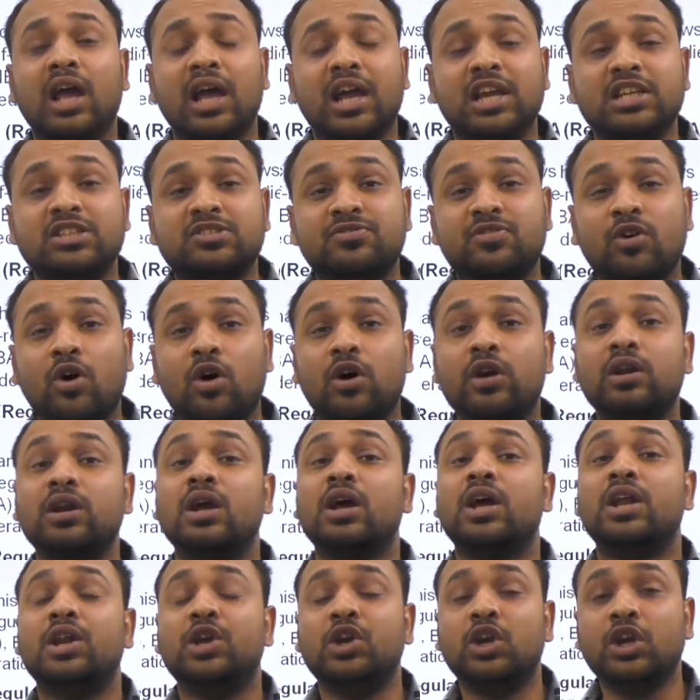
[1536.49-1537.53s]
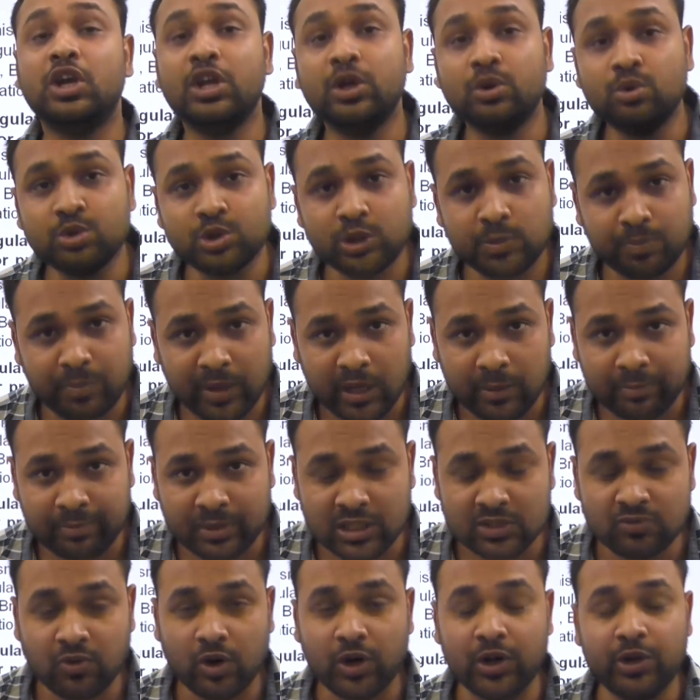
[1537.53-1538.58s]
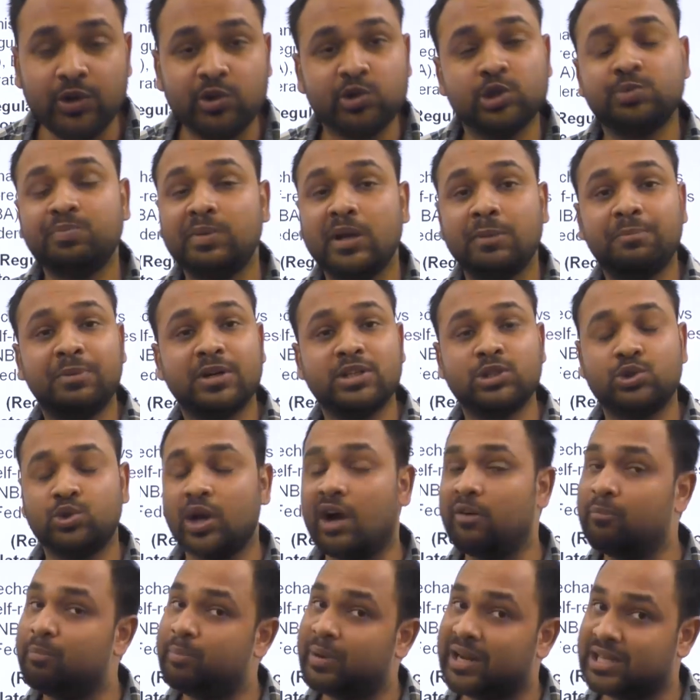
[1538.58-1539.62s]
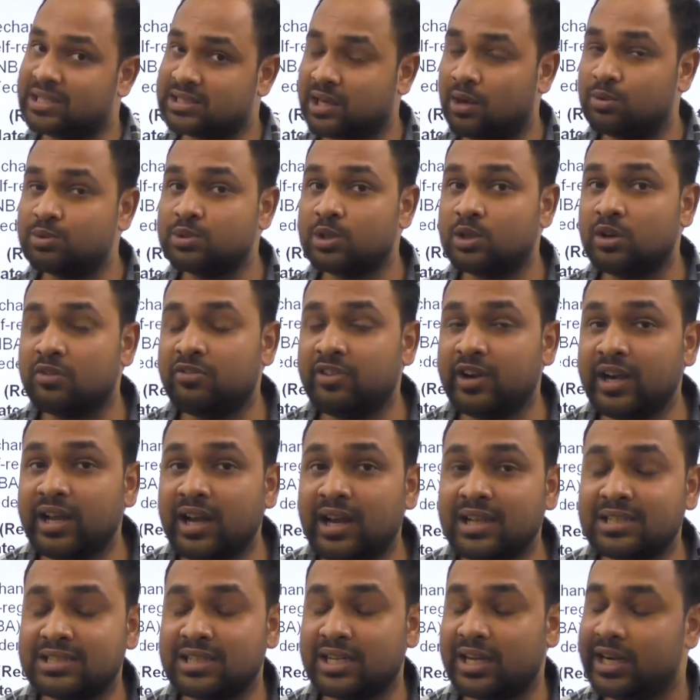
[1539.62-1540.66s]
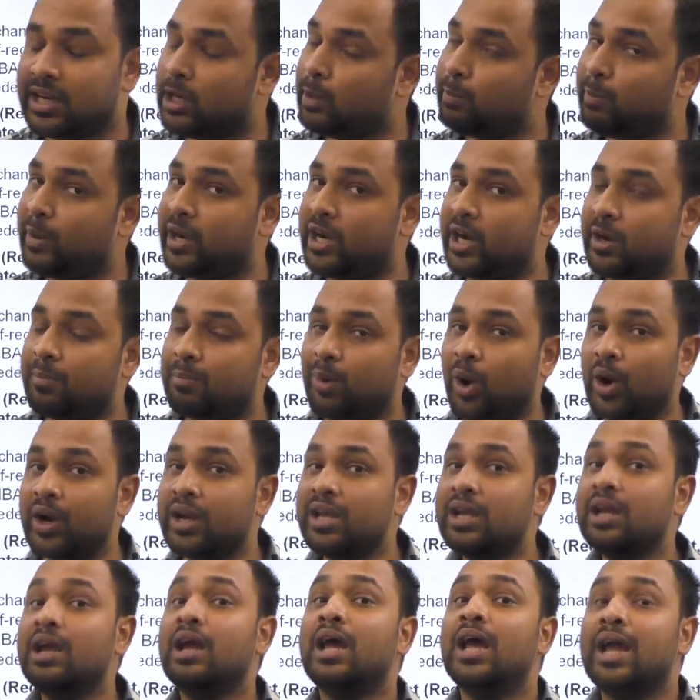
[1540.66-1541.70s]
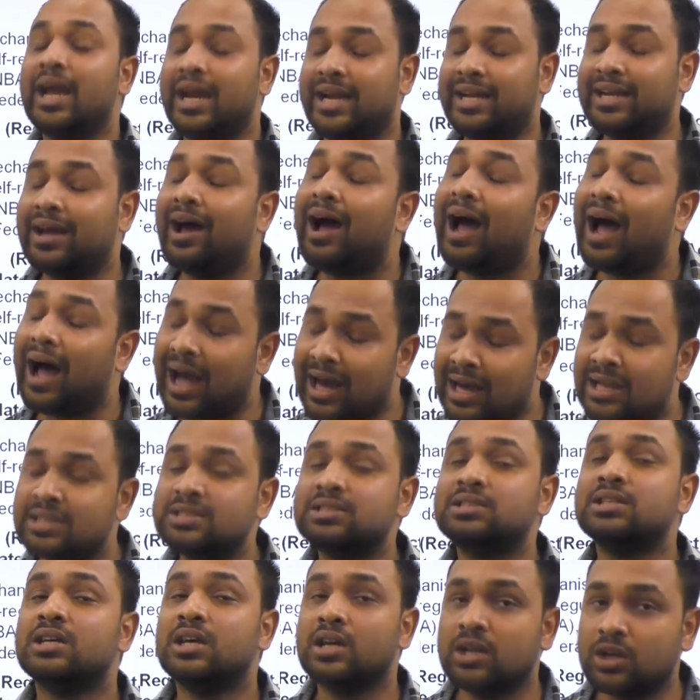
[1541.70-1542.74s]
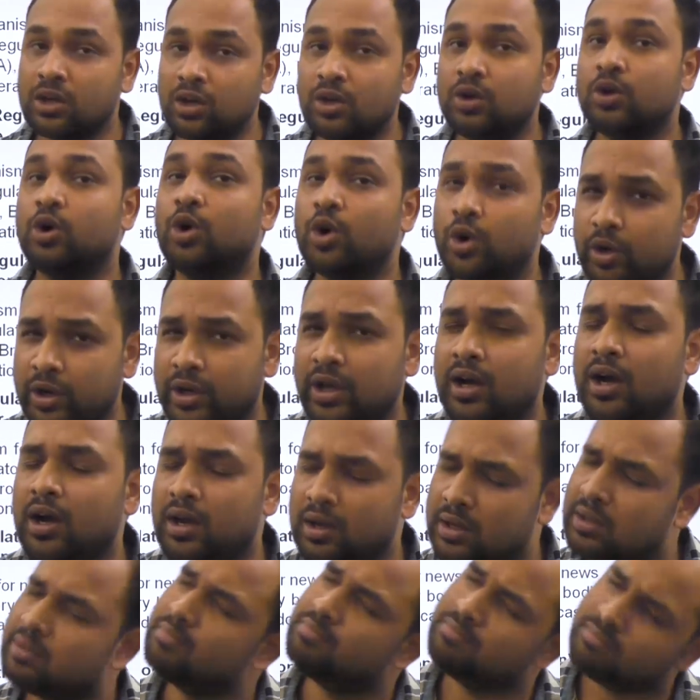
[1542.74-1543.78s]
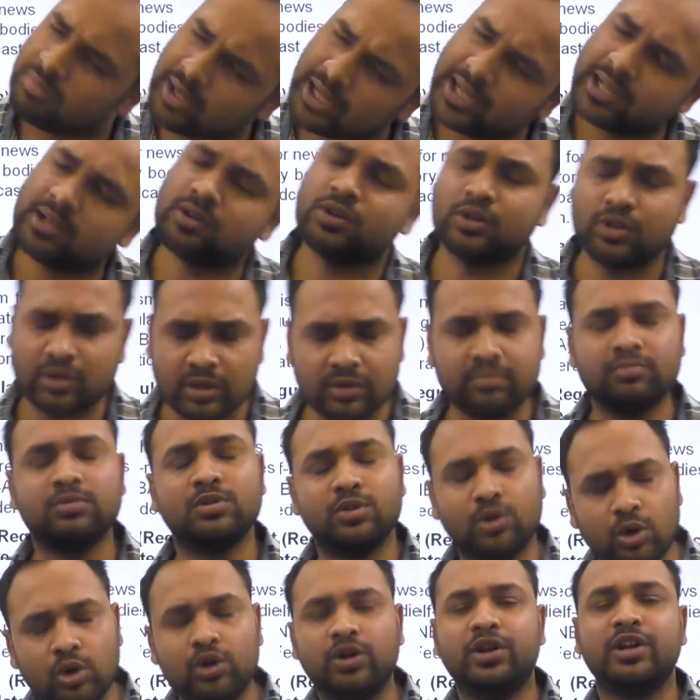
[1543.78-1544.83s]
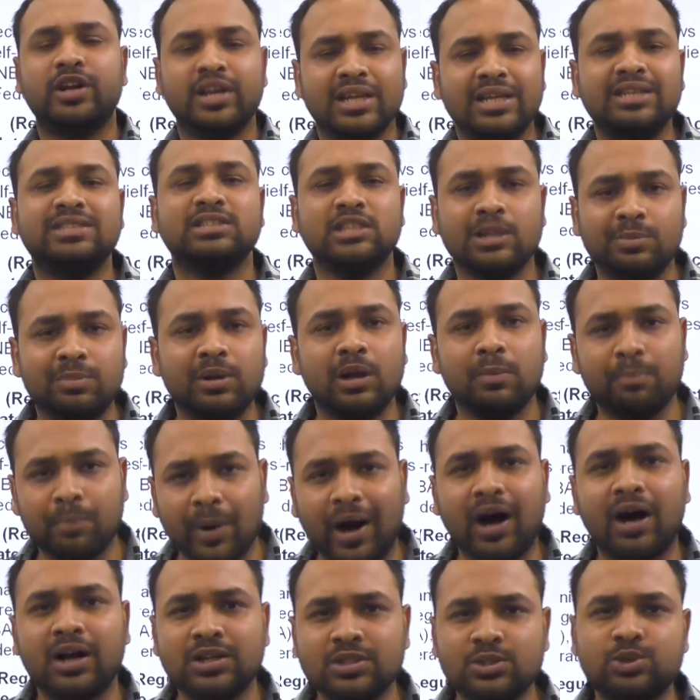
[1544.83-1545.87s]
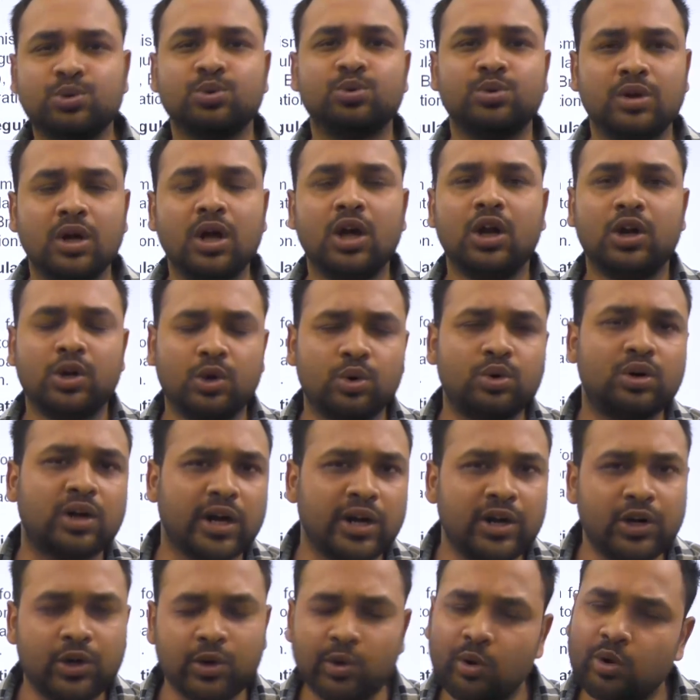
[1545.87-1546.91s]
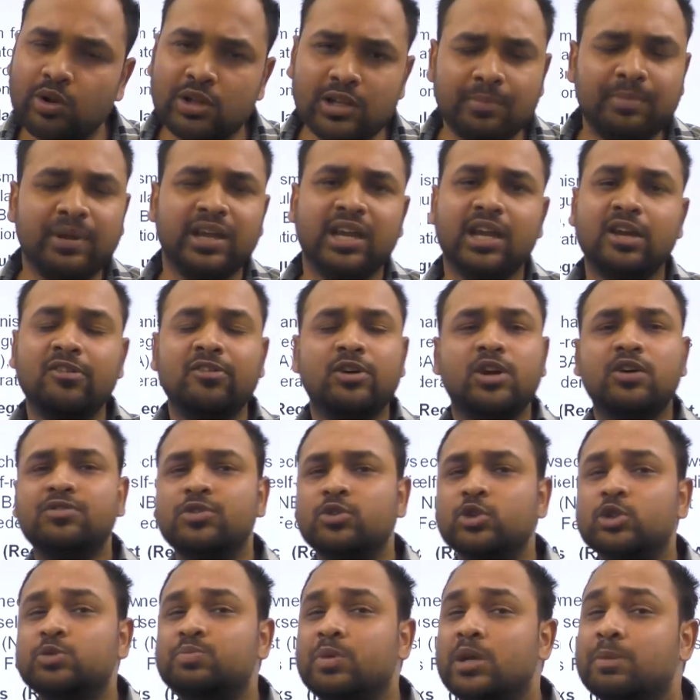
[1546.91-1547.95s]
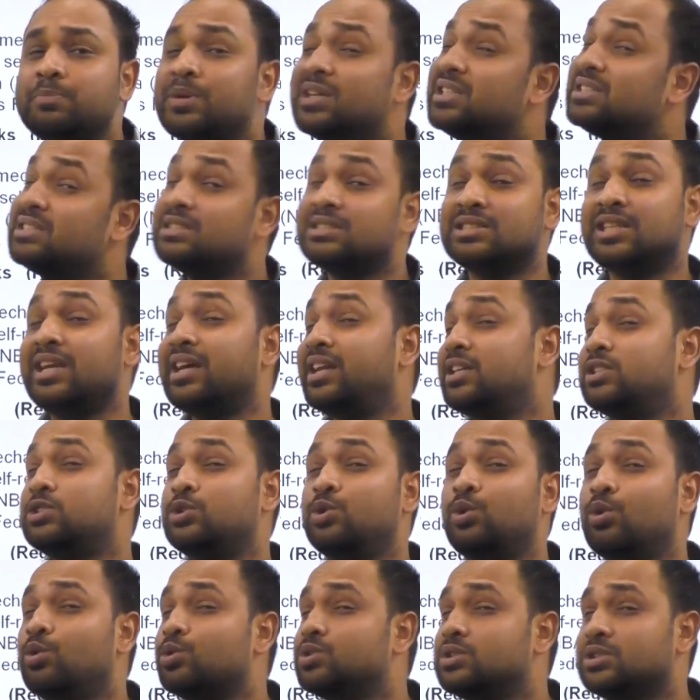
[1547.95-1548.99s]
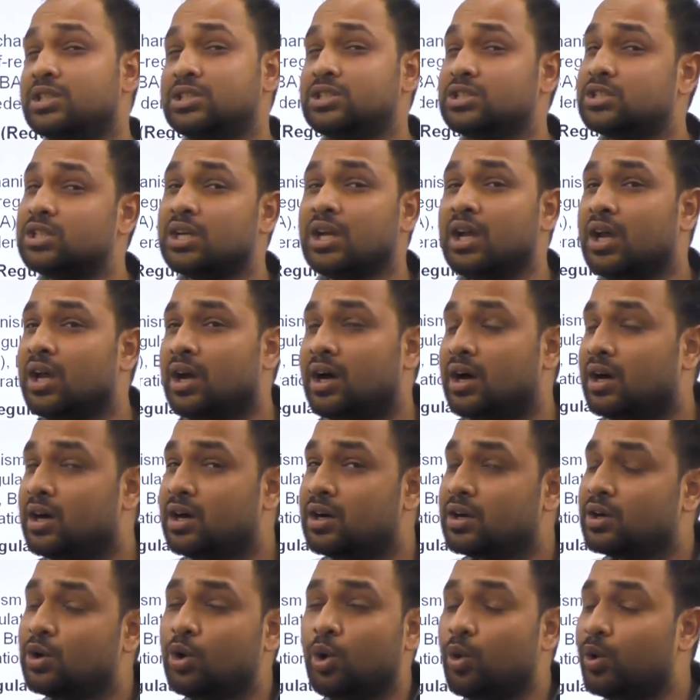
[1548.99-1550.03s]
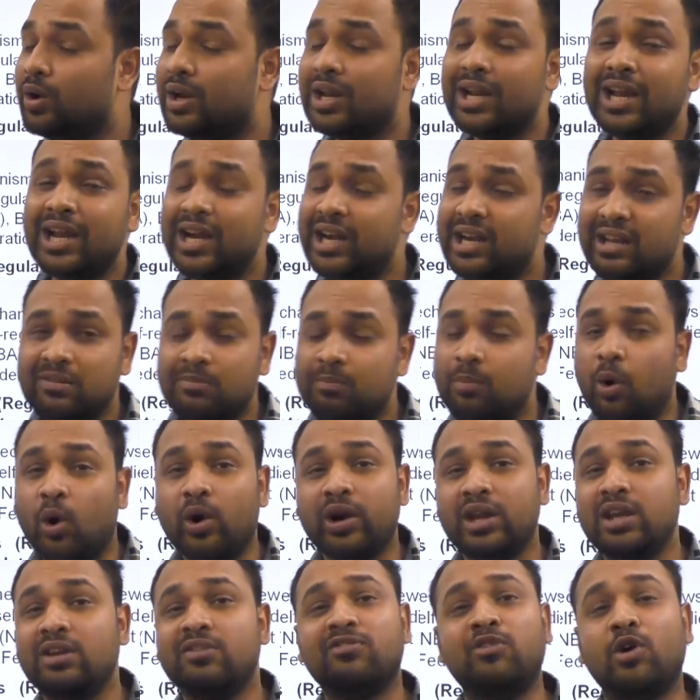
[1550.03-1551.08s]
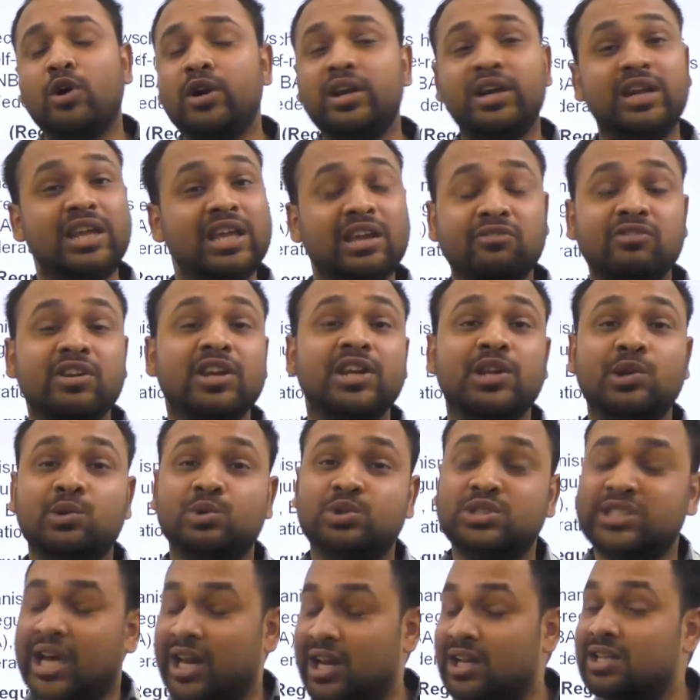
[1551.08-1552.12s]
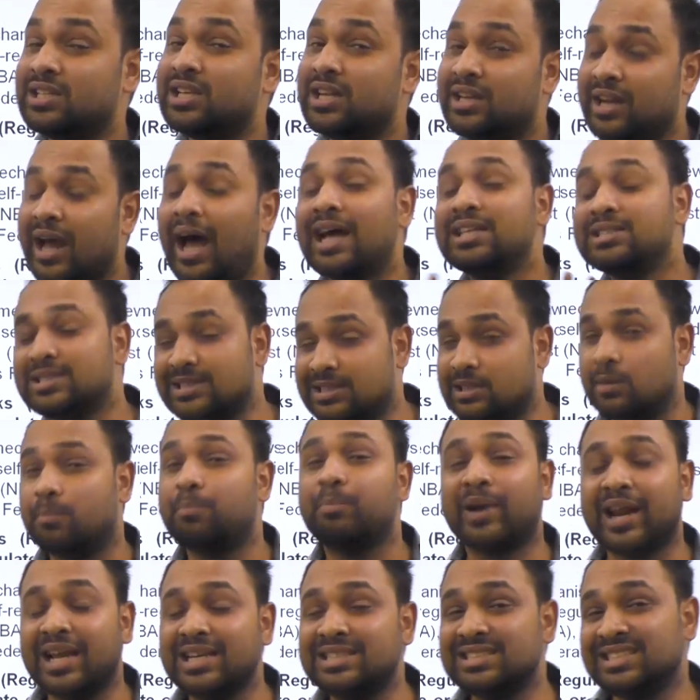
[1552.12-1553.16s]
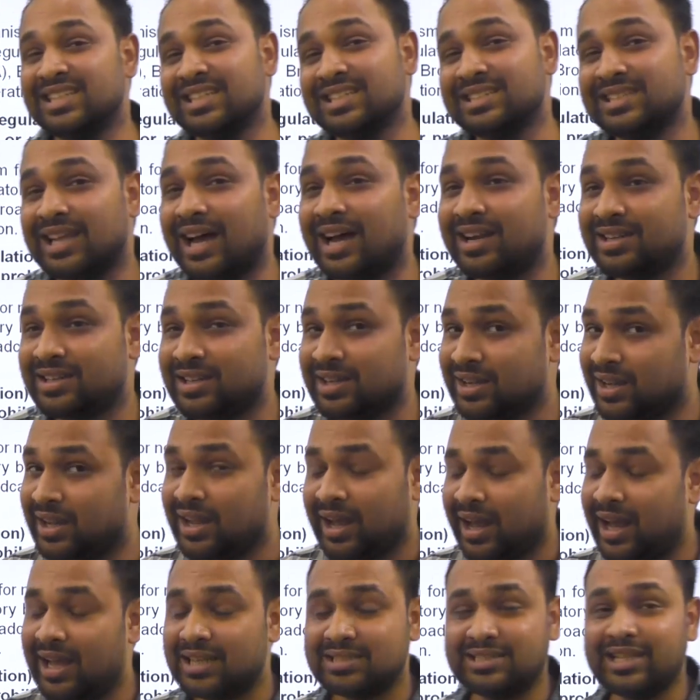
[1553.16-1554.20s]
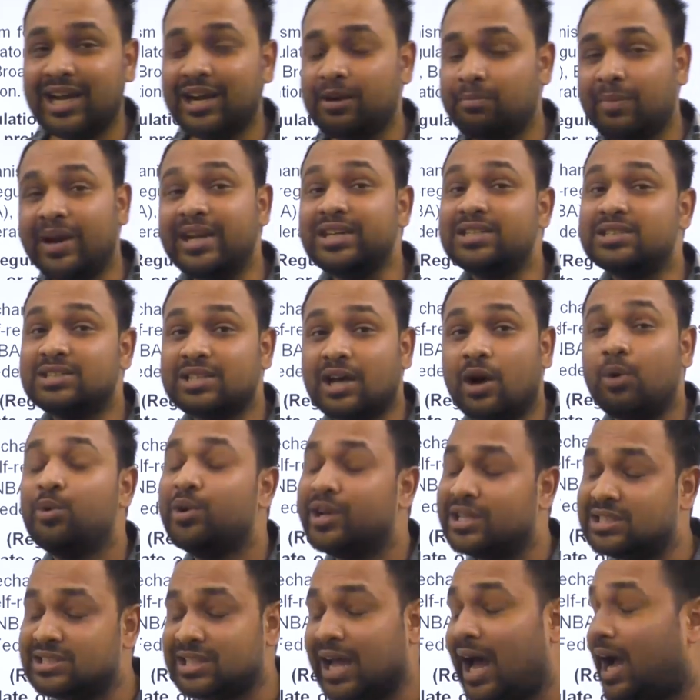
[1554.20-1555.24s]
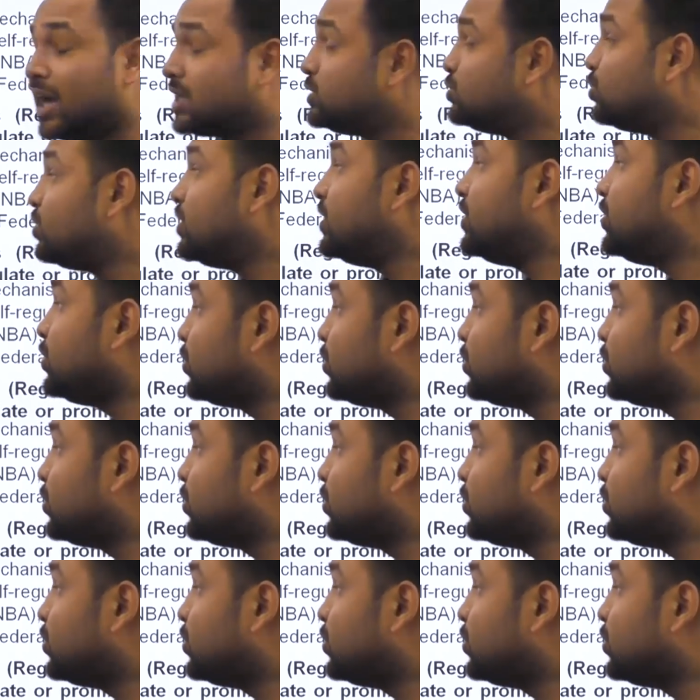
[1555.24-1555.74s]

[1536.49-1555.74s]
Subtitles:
is for newspapers. For newspapers, you have Press Council of India. It's an independent body. It has good reasonable powers to control the behavior of newspapers. There is no such correlative body for TV news channels, and as surprising as that might sound, it's actually